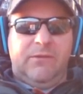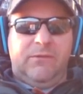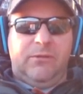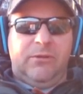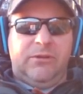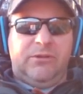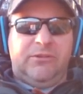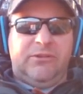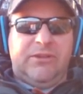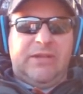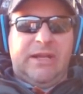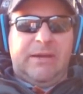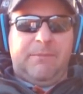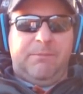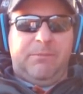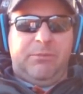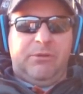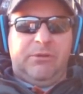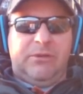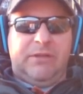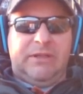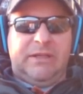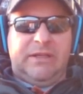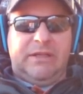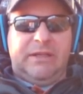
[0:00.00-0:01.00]
For
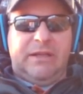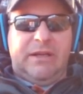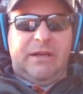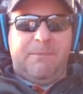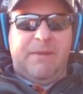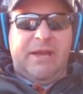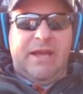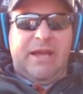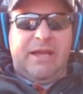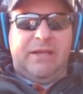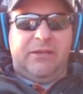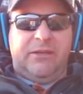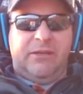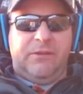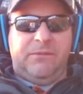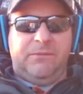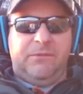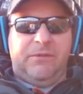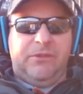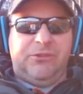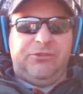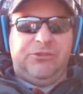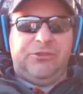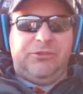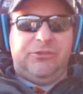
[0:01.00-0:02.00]
example, a ban on
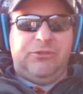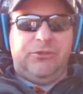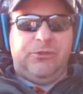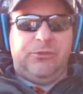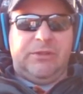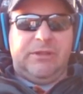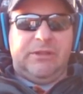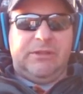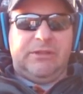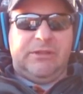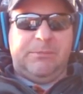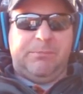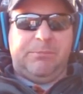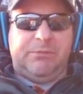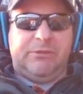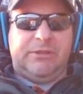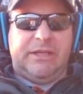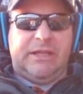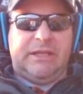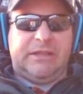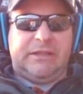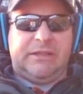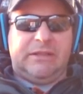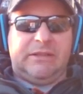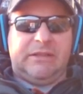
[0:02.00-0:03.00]
fishing tuna to
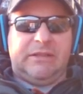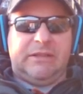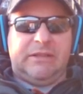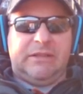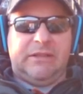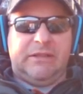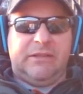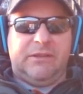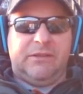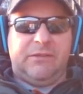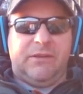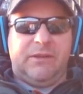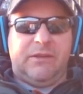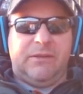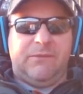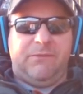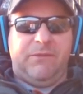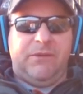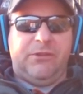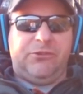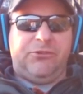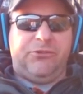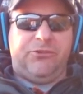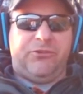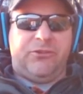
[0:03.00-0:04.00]
protect the
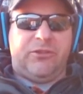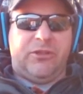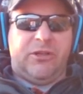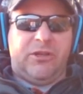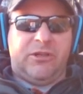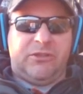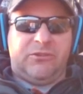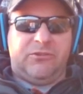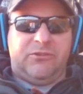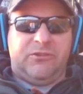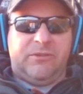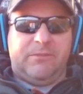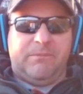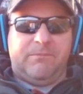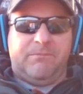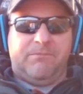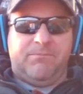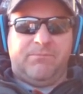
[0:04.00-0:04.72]
fish stocks.